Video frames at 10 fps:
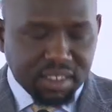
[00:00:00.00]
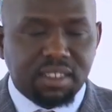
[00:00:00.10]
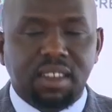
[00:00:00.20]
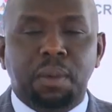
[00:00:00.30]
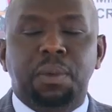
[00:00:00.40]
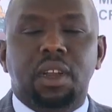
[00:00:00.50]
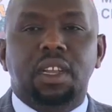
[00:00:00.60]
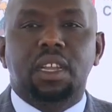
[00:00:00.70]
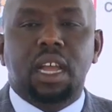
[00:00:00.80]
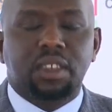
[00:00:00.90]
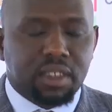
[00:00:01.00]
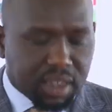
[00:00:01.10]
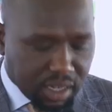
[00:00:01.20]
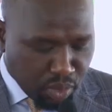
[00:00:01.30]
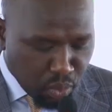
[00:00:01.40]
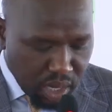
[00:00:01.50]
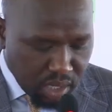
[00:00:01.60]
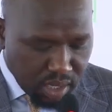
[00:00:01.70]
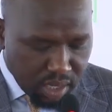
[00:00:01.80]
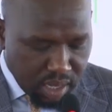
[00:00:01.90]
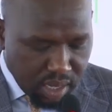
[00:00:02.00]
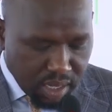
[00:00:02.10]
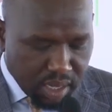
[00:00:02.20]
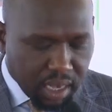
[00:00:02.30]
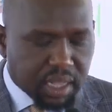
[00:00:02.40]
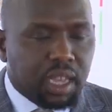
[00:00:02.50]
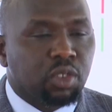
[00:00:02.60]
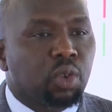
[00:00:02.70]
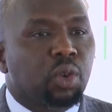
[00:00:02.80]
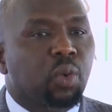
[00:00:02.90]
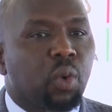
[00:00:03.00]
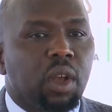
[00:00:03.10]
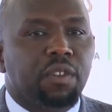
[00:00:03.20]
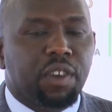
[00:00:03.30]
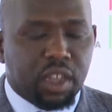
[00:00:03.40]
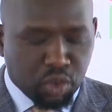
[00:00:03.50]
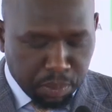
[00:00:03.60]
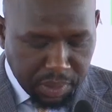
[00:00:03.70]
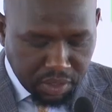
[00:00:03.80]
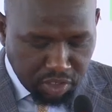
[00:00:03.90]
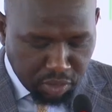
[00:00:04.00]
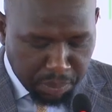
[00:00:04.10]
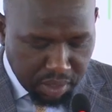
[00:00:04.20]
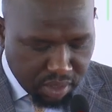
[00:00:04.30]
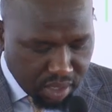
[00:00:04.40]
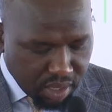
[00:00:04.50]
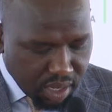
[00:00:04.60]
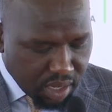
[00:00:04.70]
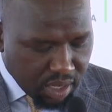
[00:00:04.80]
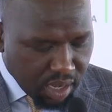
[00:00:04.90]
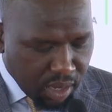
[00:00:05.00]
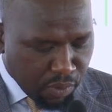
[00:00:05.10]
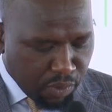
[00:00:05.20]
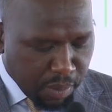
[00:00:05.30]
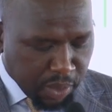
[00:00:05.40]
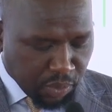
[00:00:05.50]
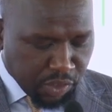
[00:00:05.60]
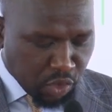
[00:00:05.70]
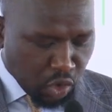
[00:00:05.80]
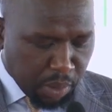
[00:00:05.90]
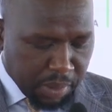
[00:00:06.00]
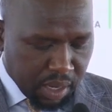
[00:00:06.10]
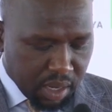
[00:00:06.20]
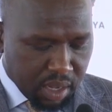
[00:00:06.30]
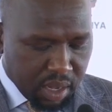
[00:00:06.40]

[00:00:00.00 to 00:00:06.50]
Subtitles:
its upgrade in 1991, Kenya has not qualified to participate in the new format of the tournament,